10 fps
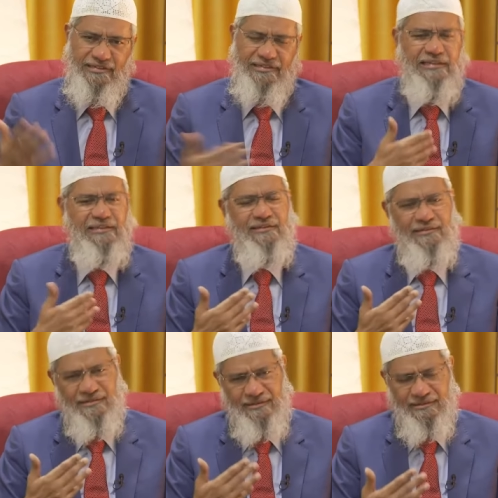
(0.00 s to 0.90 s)
till
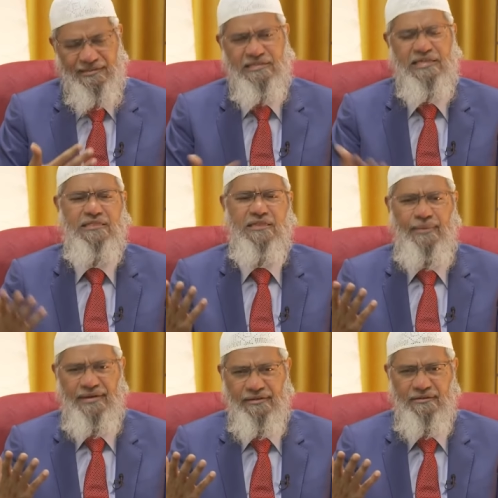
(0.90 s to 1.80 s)
the things are
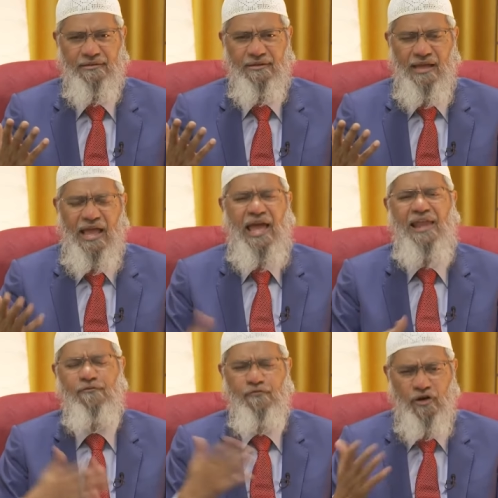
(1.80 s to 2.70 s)
better.
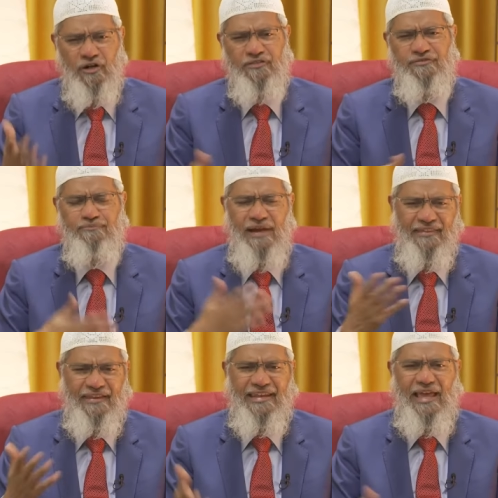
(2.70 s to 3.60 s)
And of course, by
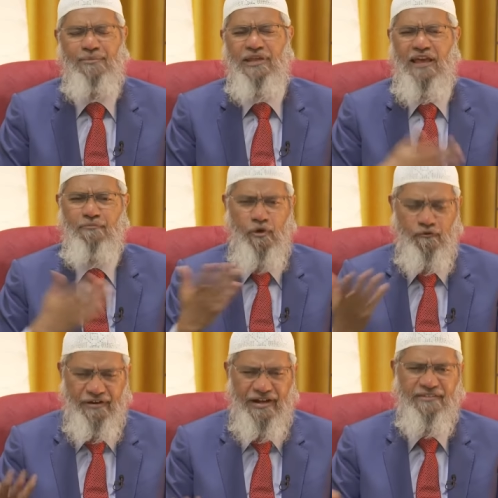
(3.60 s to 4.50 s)
that time, he'll have
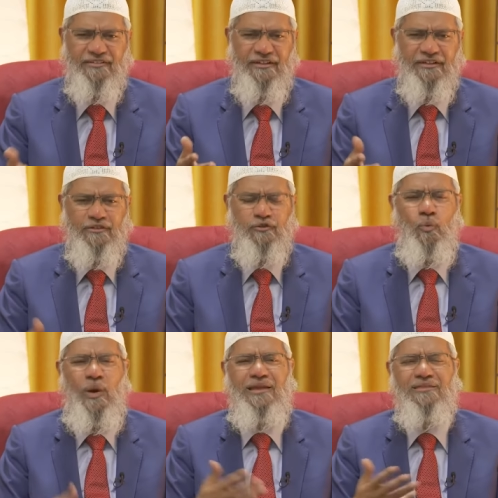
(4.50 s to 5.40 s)
more friends. So
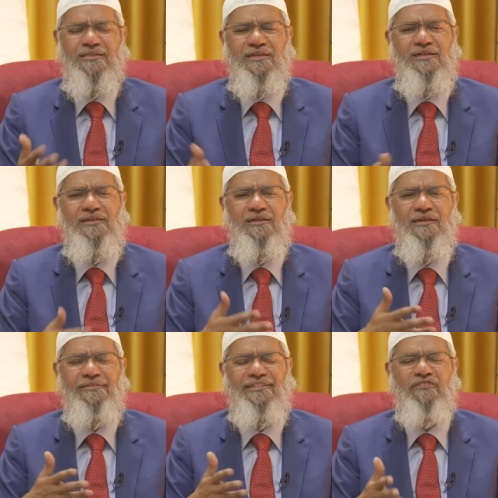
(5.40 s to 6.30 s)
once he
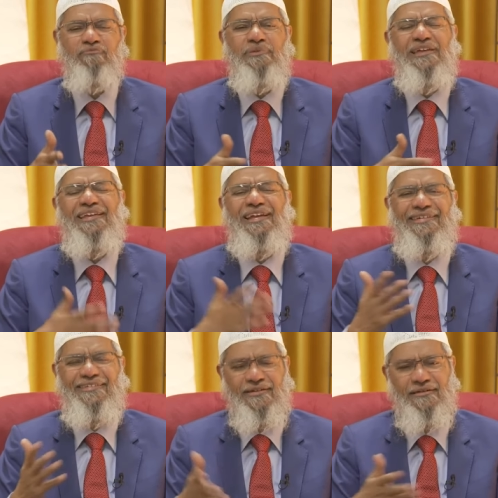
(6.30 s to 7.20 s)
is
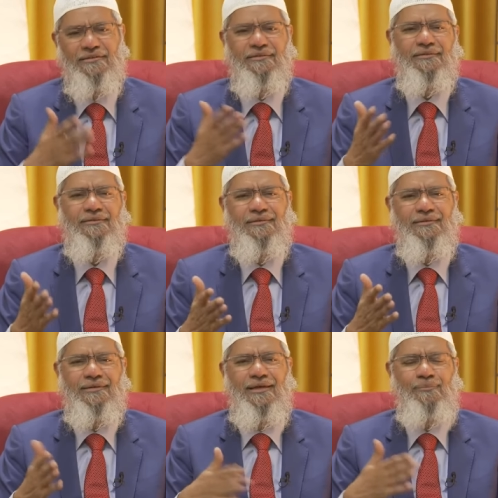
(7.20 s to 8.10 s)
experienced
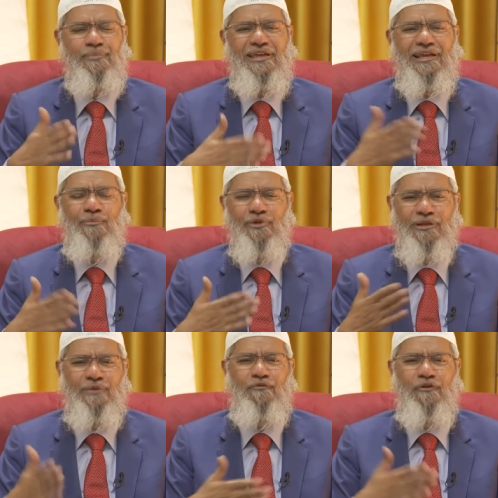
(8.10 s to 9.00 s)
in being a
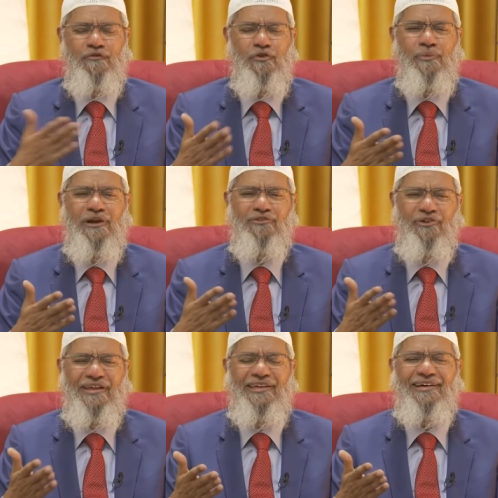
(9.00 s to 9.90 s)
Muslim for a few months
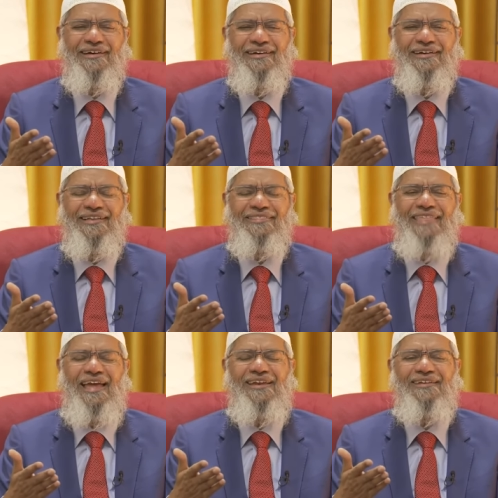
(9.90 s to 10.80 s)
or a year,
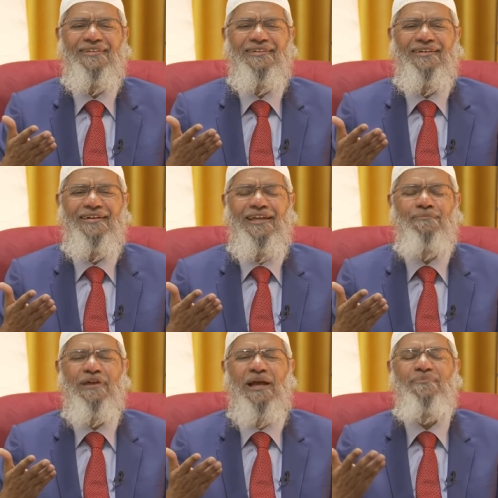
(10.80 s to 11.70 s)
then
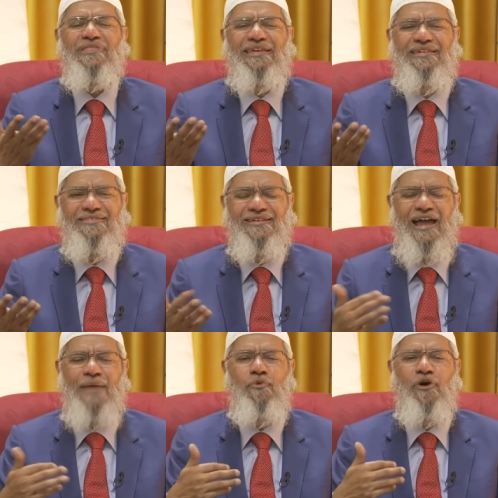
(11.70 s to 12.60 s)
it becomes easier
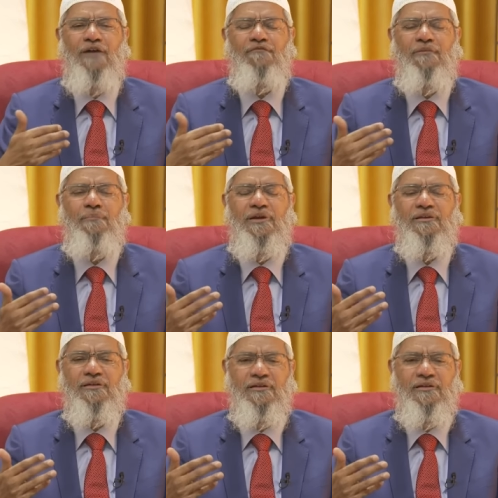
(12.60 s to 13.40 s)
and more comfortable